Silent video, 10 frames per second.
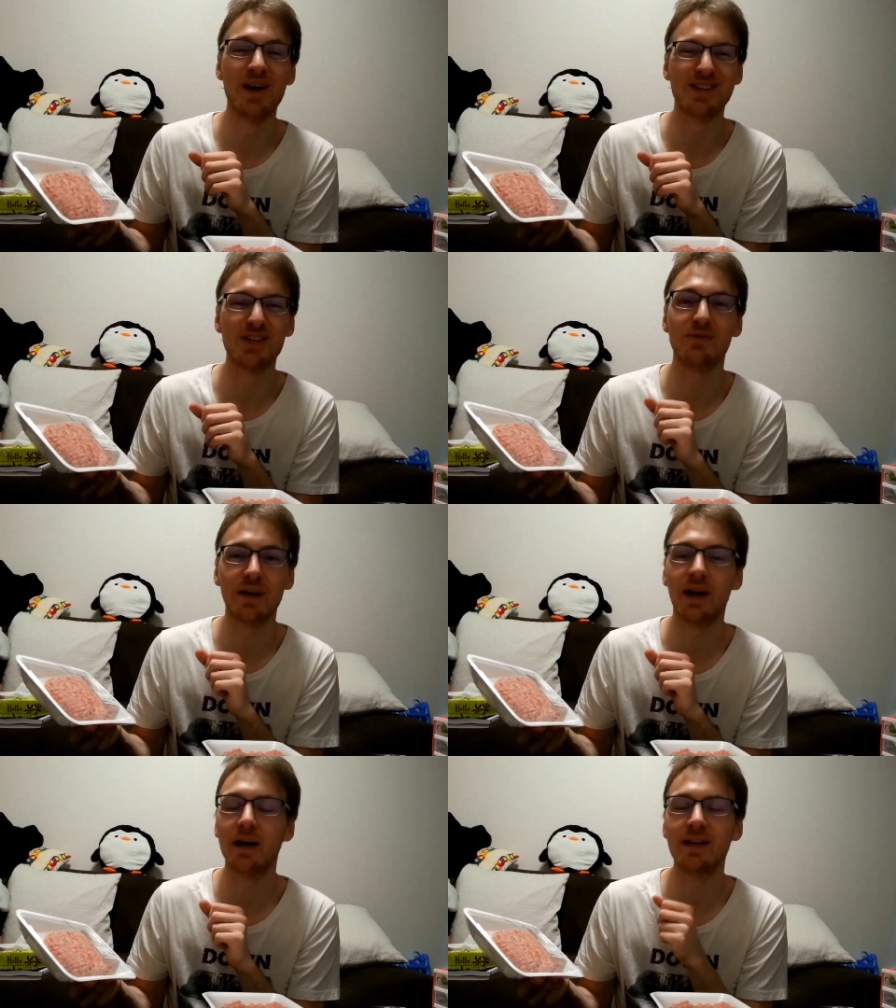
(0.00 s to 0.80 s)
It's just
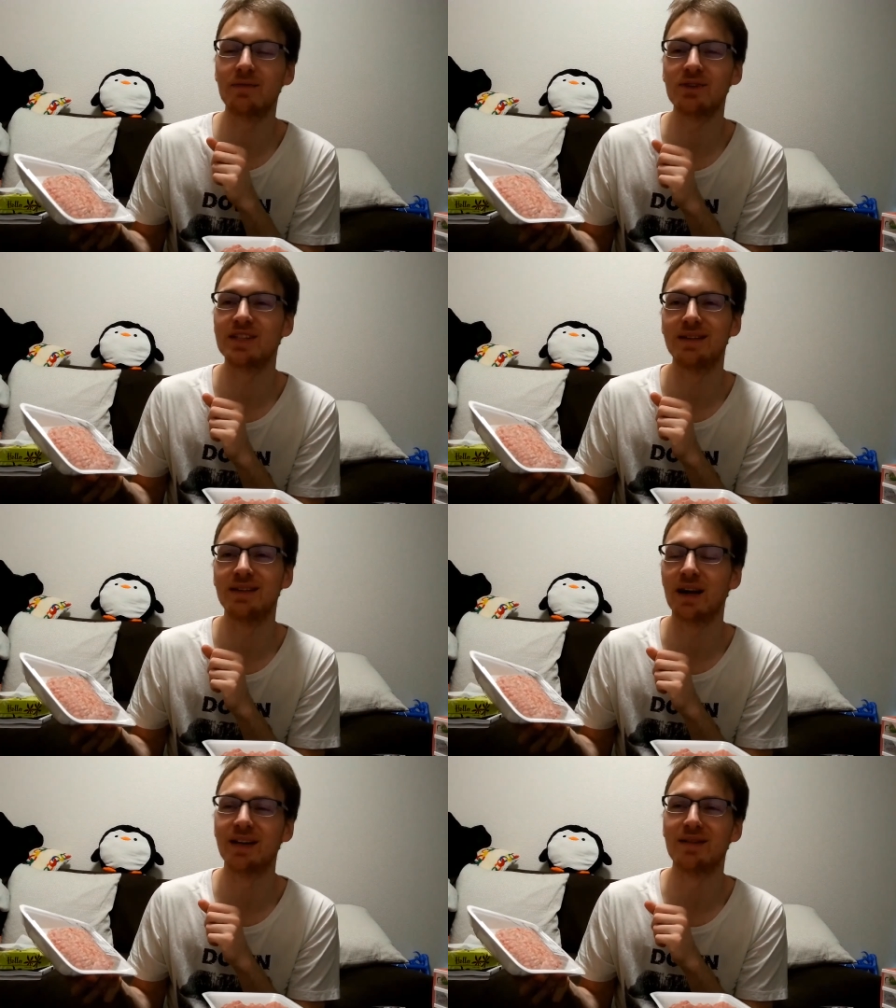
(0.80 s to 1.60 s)
funny, I'd never
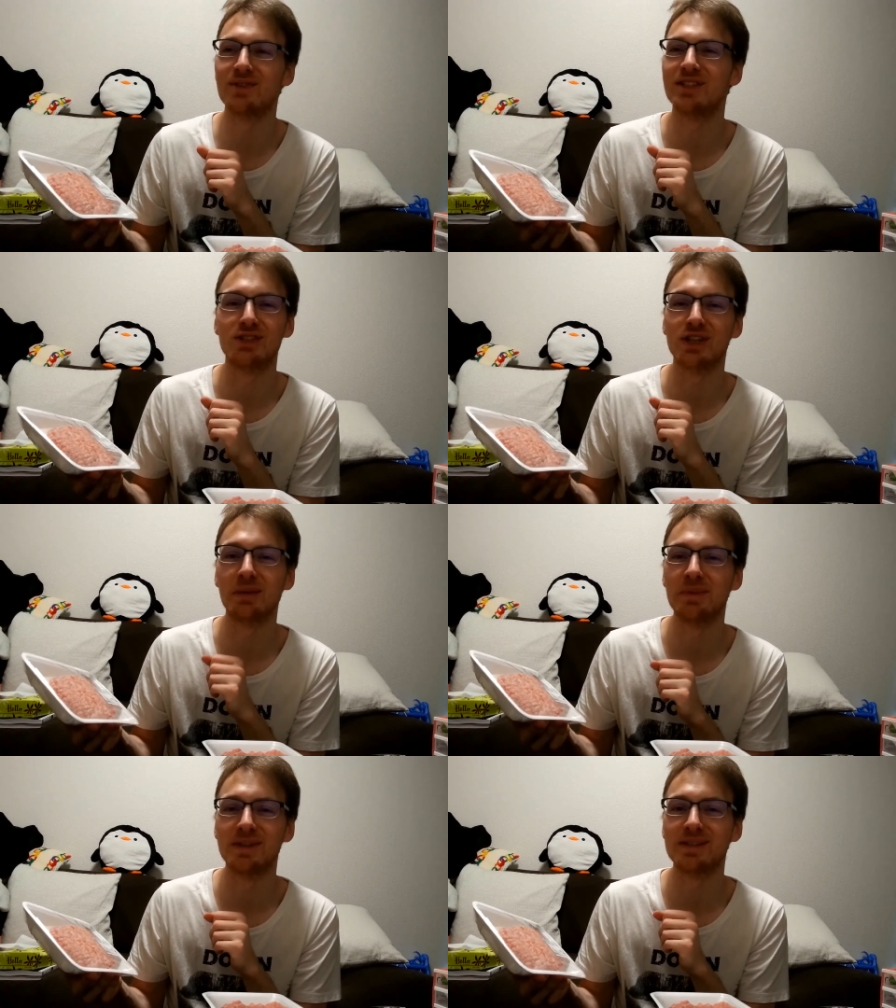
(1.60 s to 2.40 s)
seen
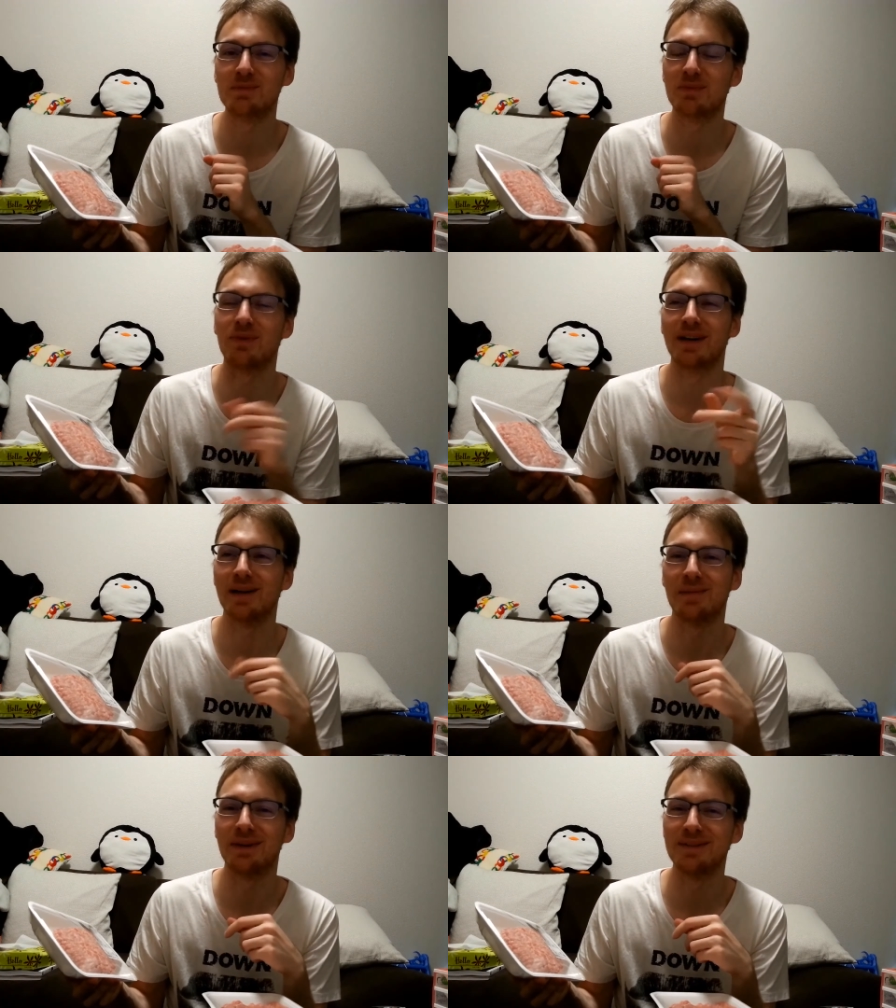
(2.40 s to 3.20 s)
chicken mince before I
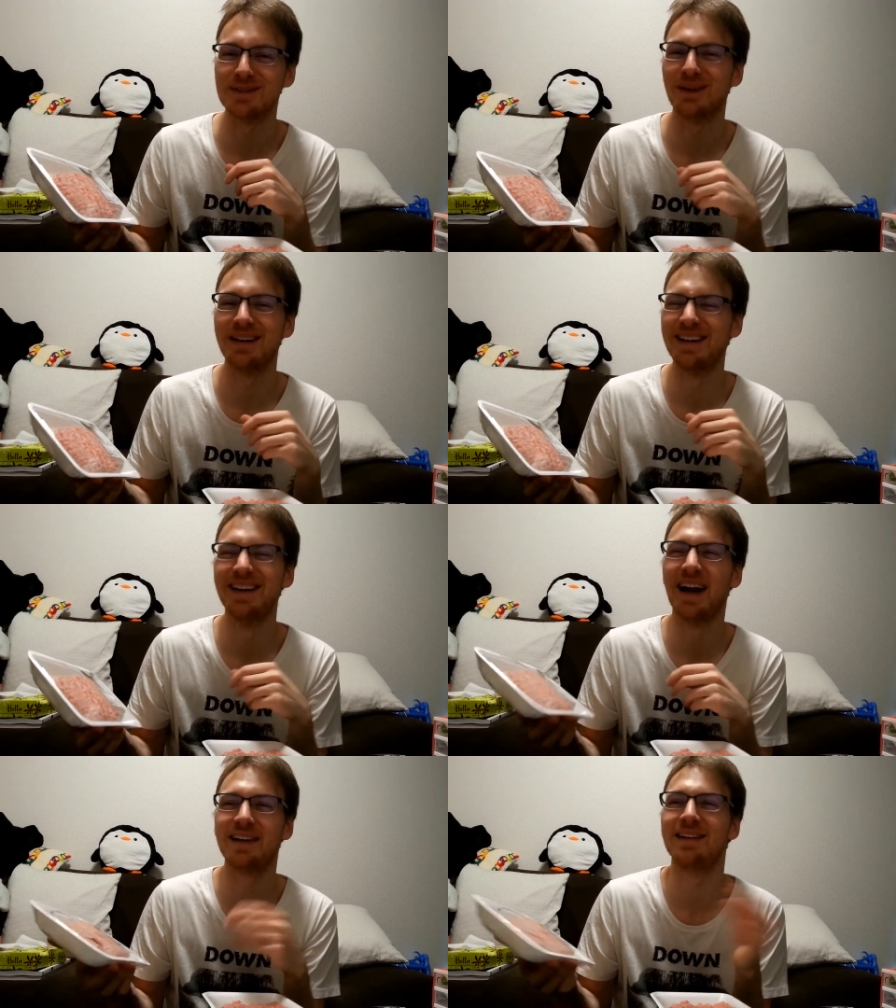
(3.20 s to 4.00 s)
came here, so I
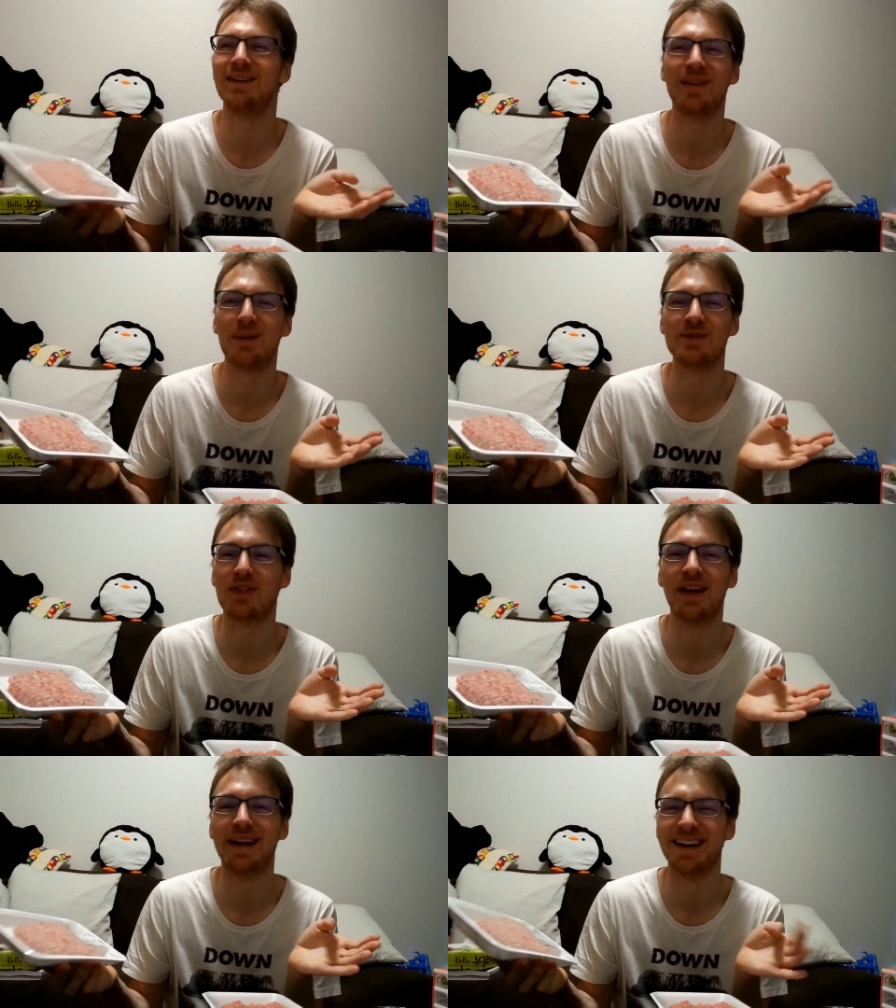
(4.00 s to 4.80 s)
didn't know that was a
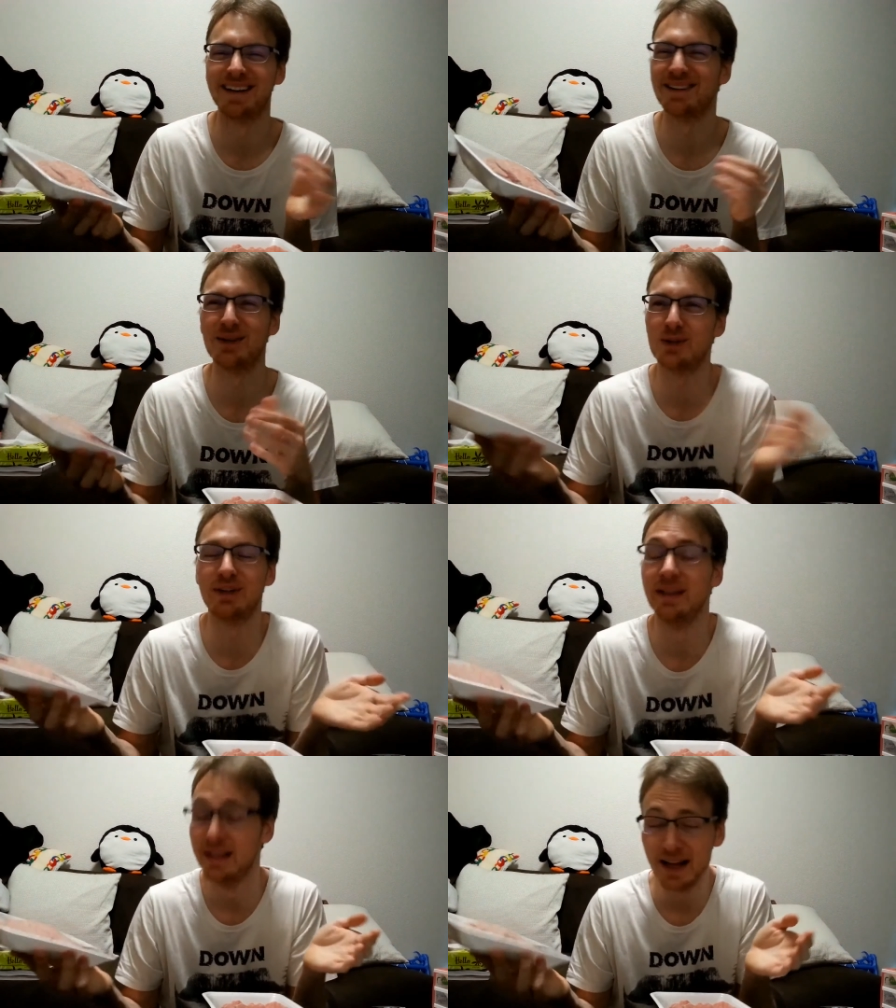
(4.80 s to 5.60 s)
thing. I didn't know
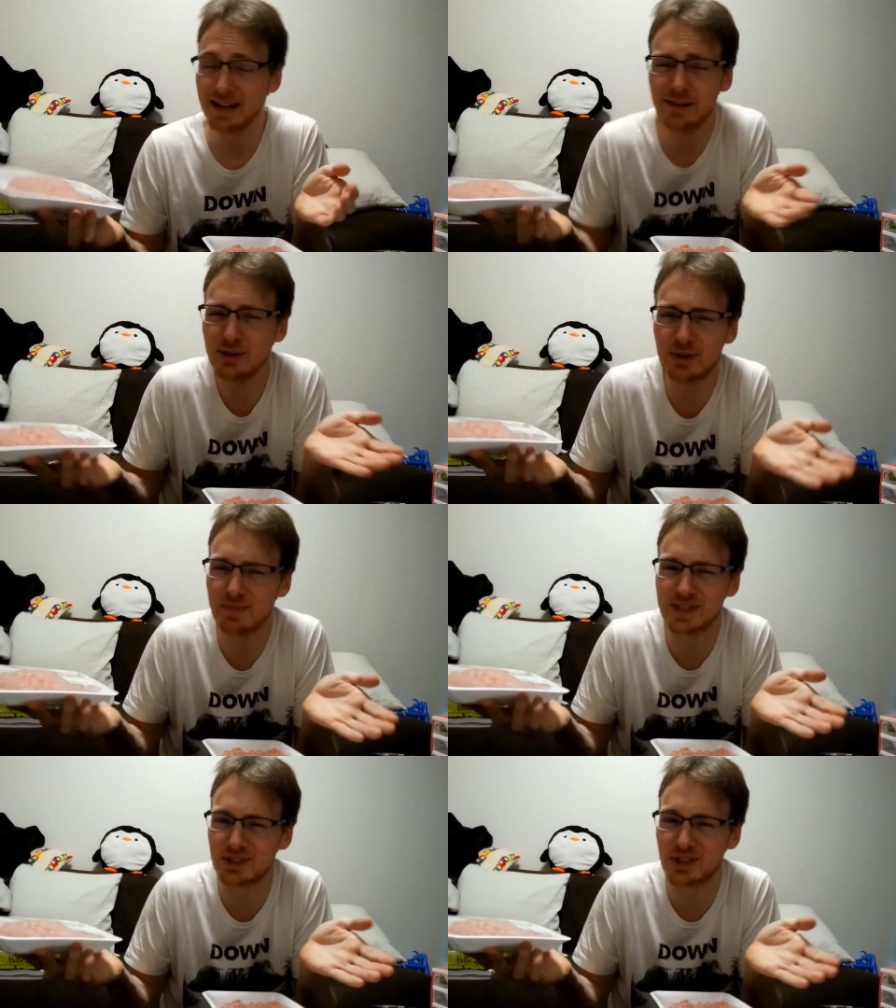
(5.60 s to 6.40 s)
you could
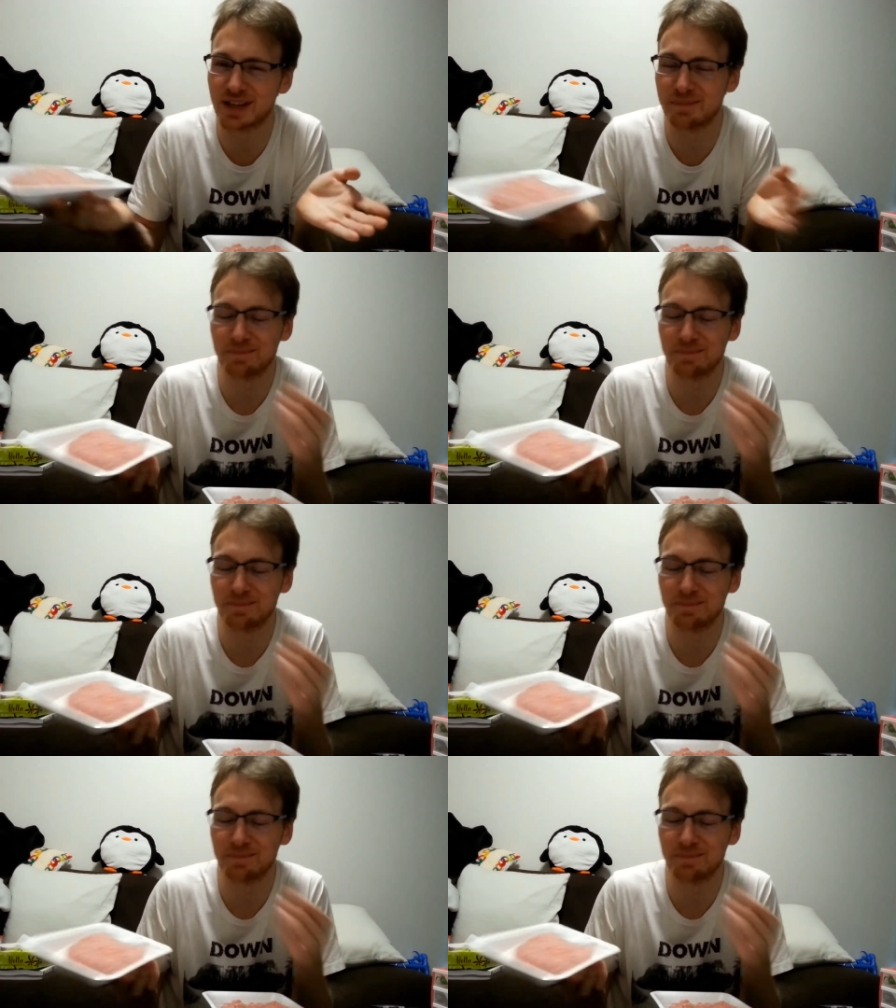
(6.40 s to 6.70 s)
mince a chicken.